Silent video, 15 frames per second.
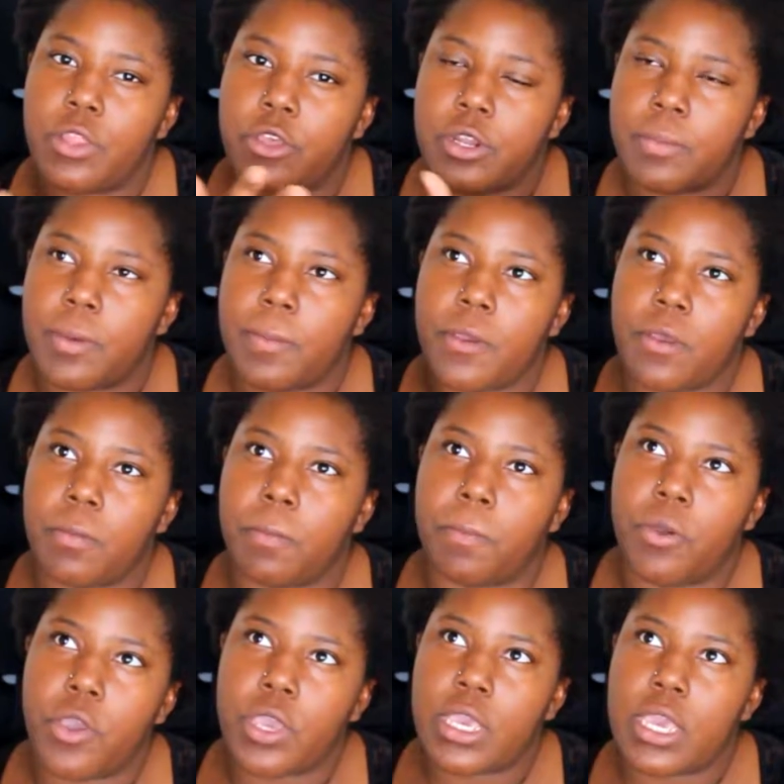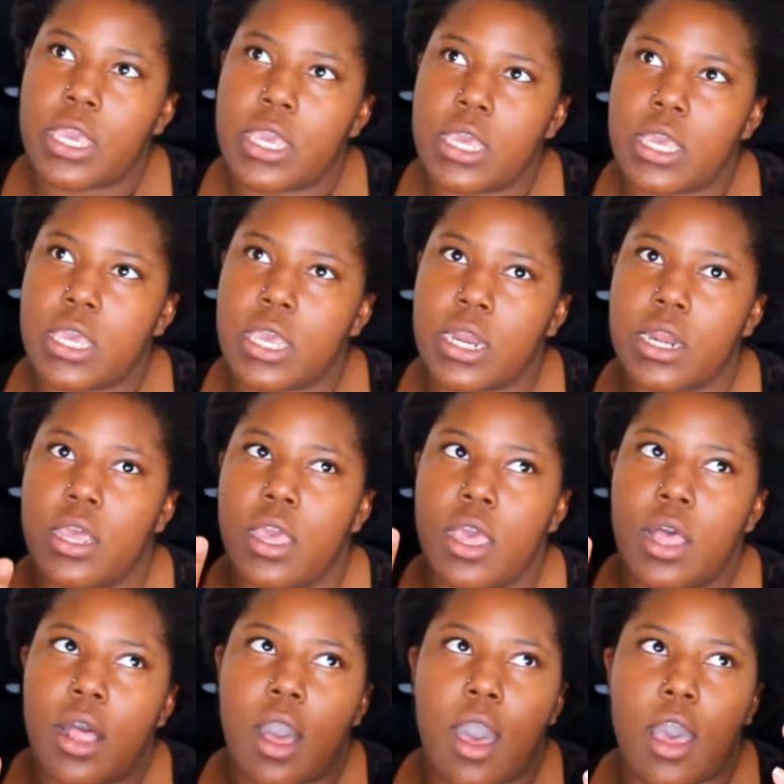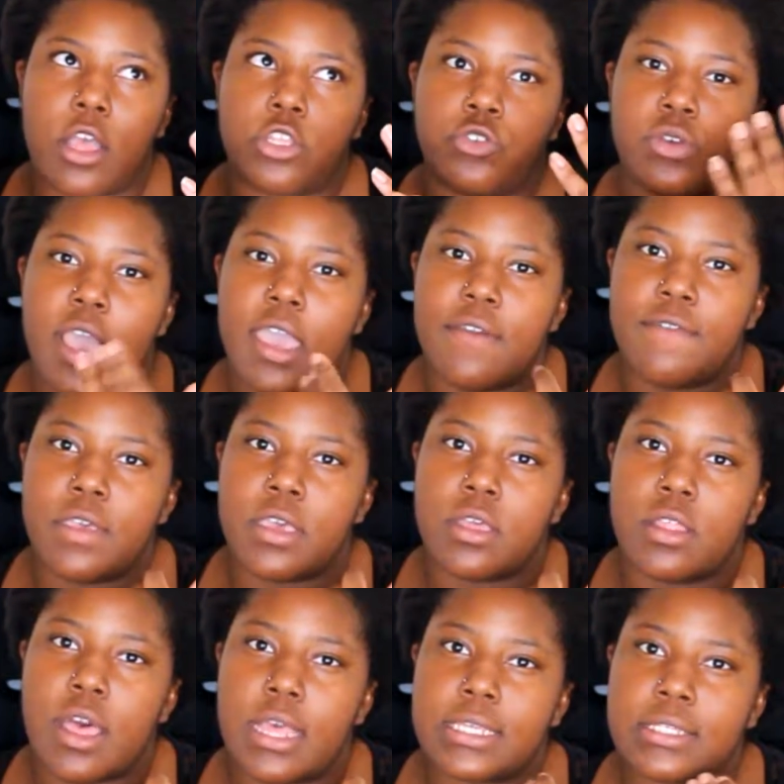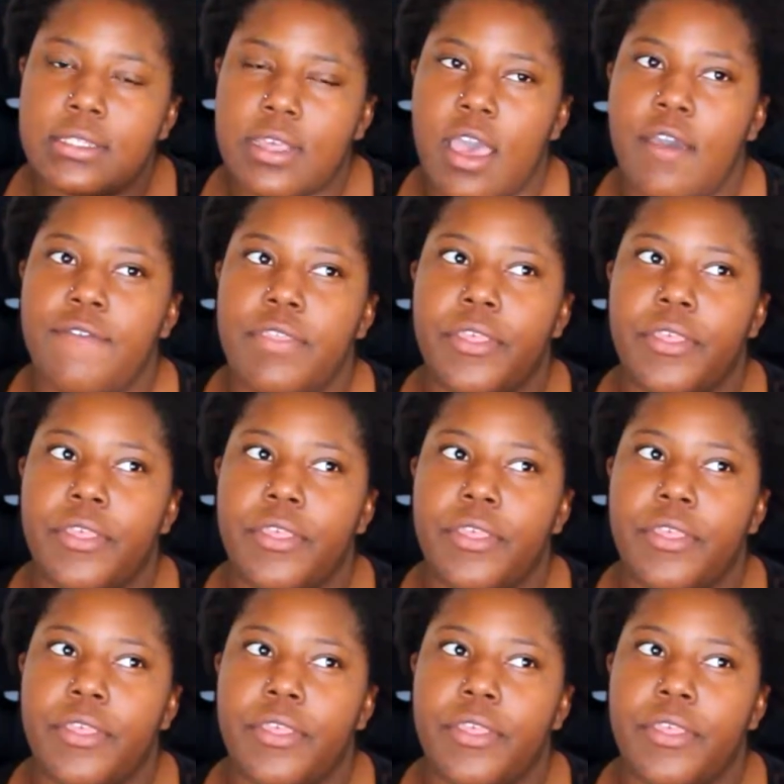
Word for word: We learned about parallel parking and driving and all that stuff.